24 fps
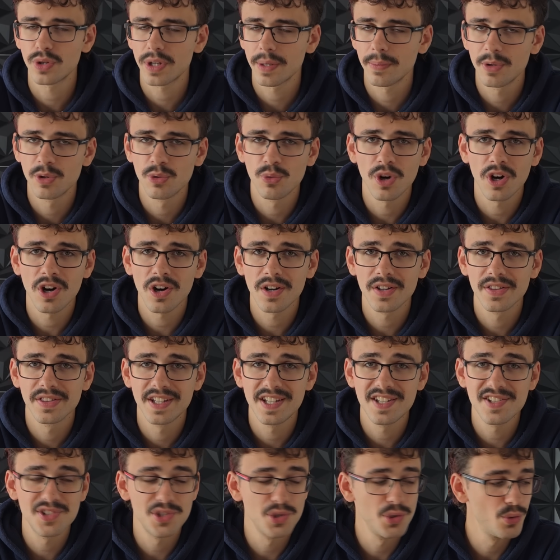get me wrong,
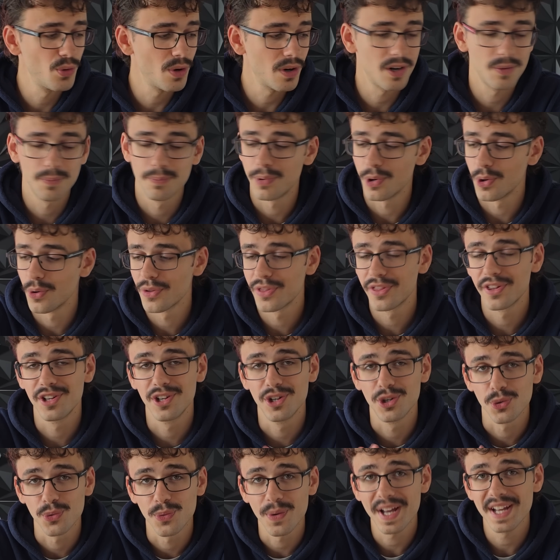these two are both
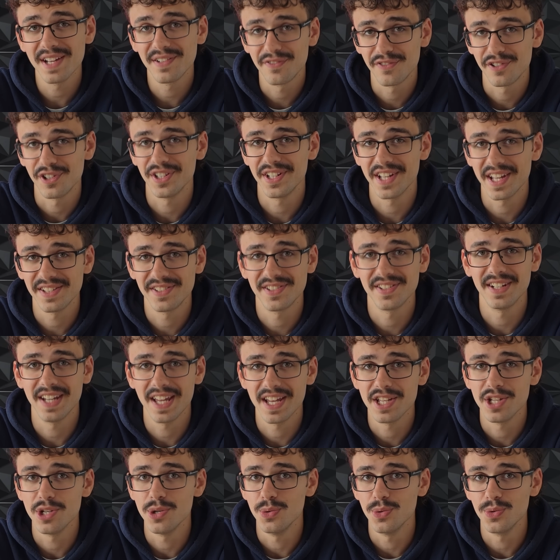great for
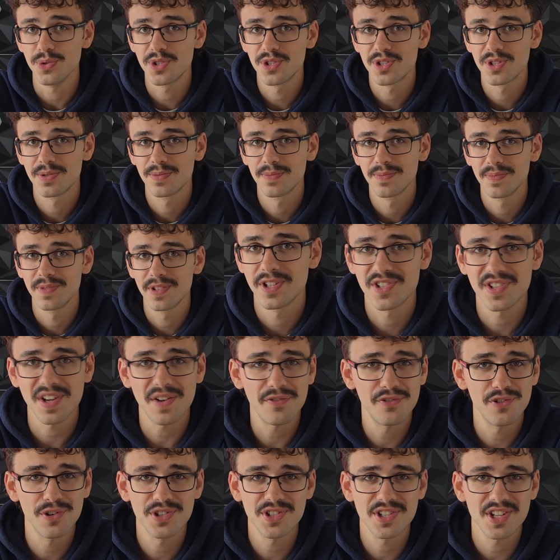day-to-day use. The
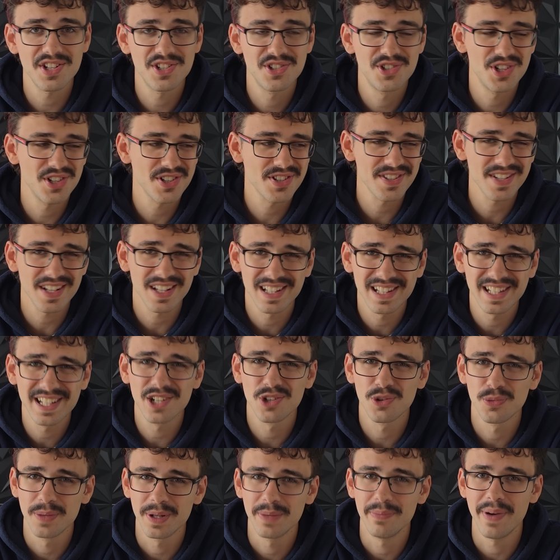Zephyrus is just a
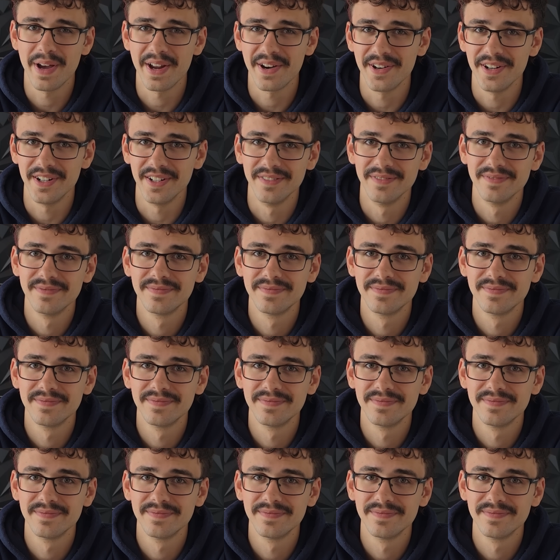little bit better.